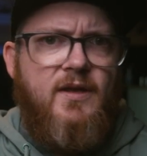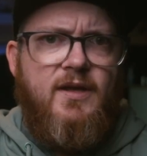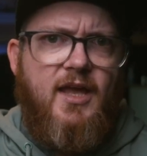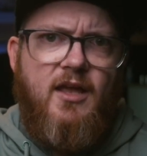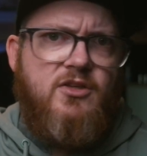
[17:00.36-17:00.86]

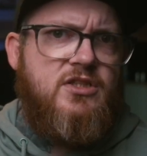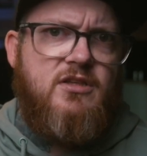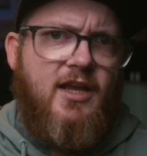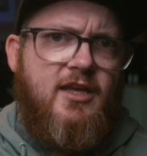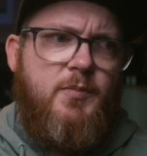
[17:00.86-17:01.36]
Yeah, just
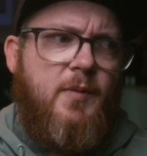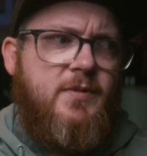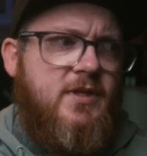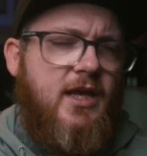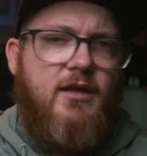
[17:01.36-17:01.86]
like keep up
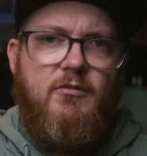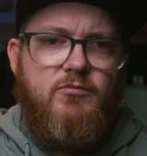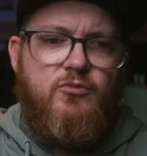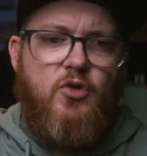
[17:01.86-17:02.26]
to date,